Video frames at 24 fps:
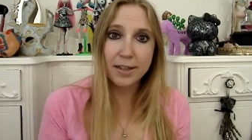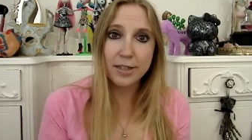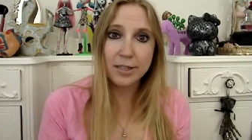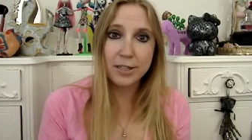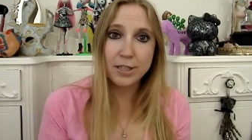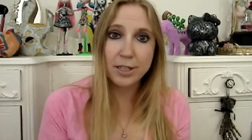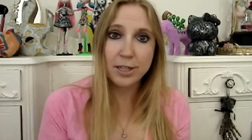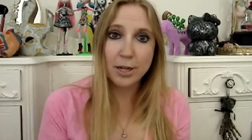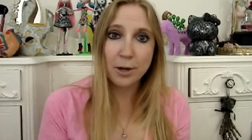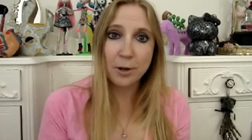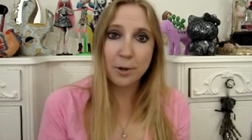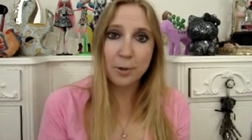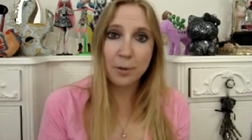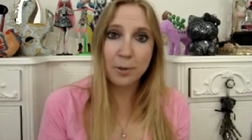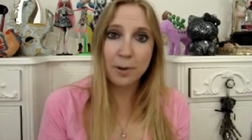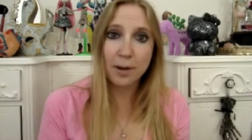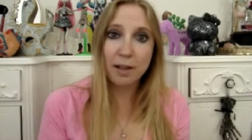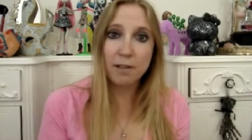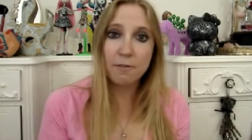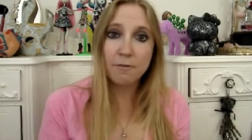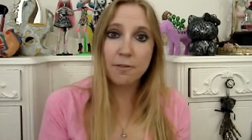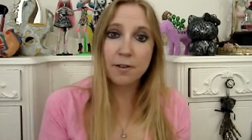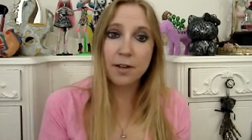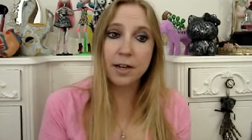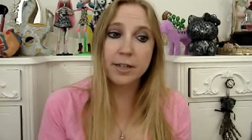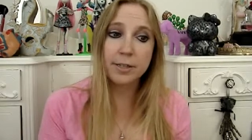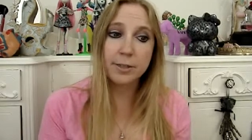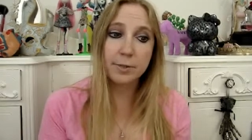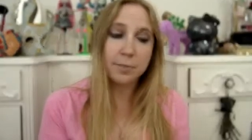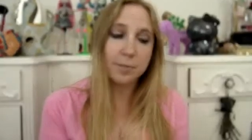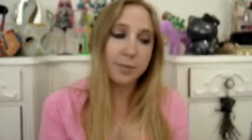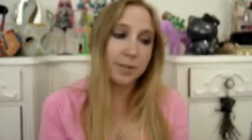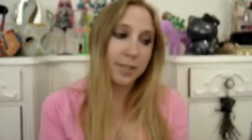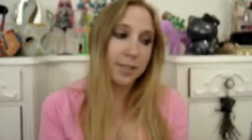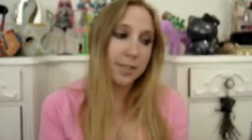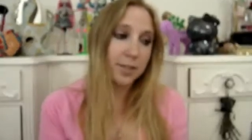So if you
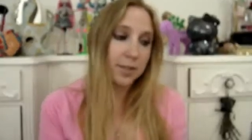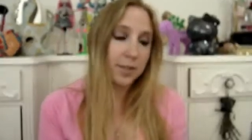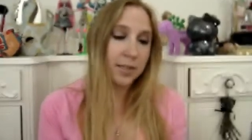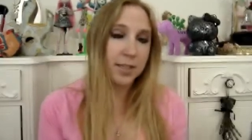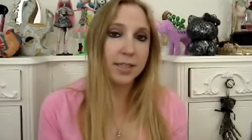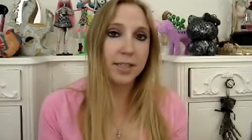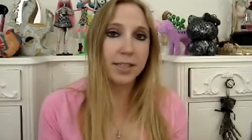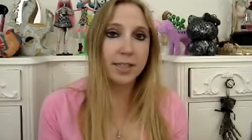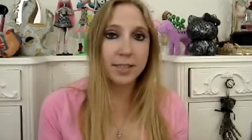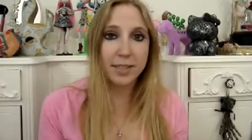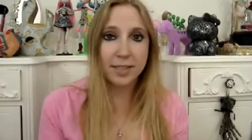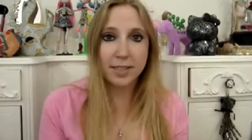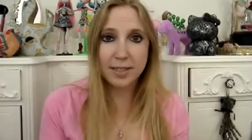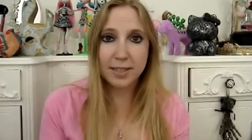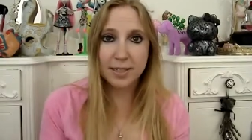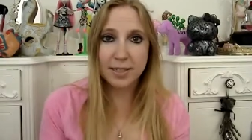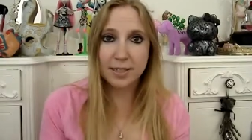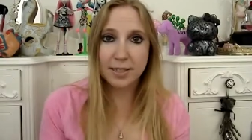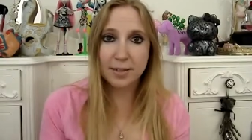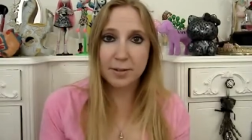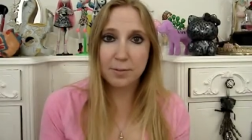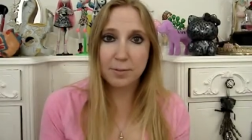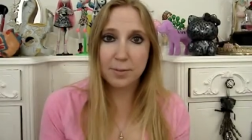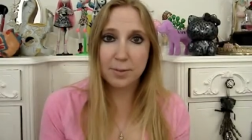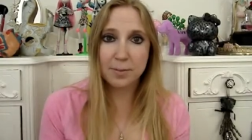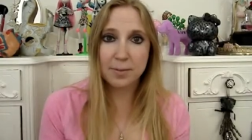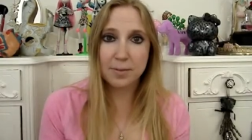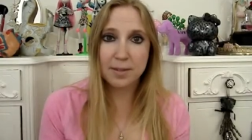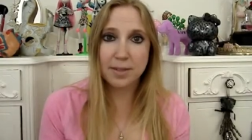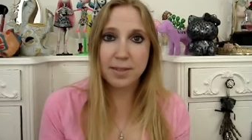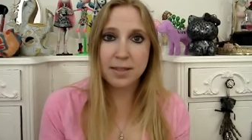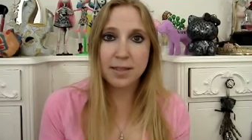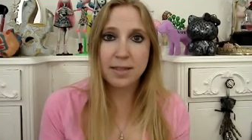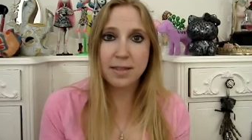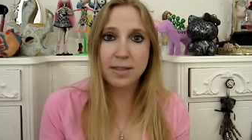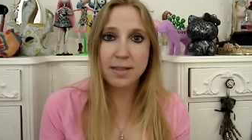guys were curious to see what was
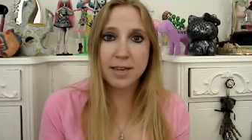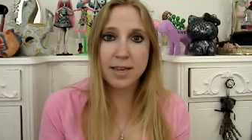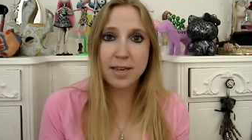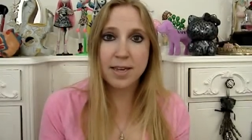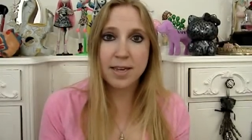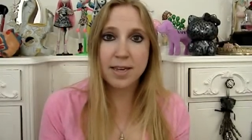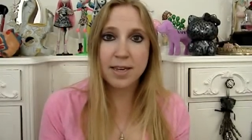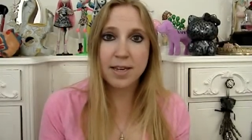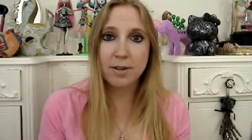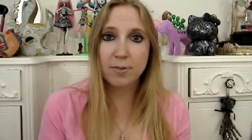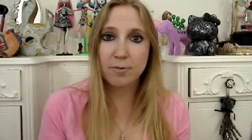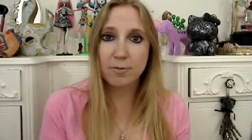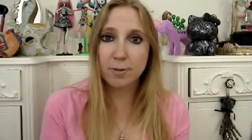in the